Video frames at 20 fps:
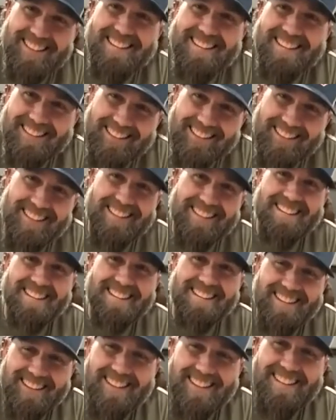
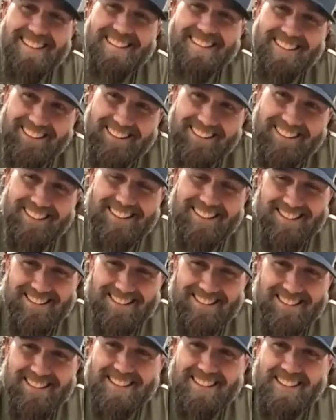
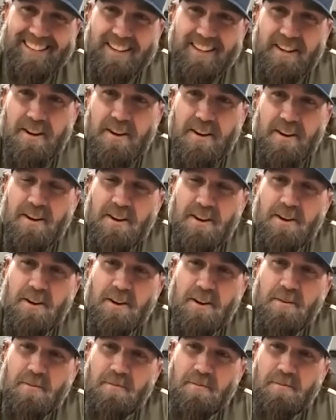
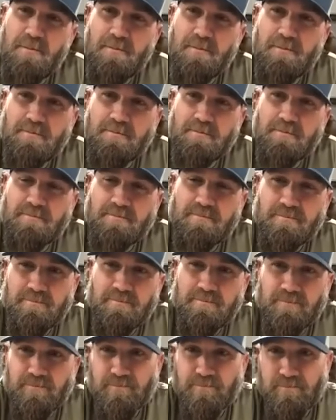
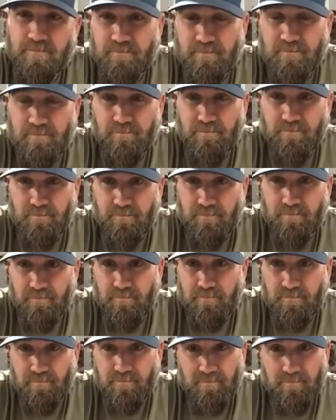
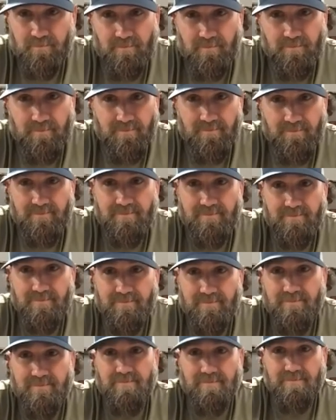
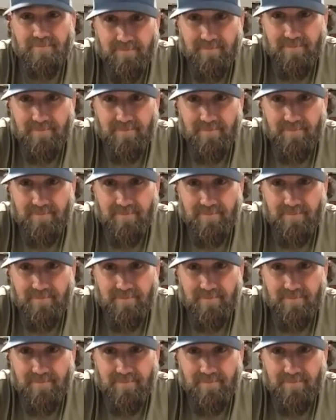This person isn't speaking.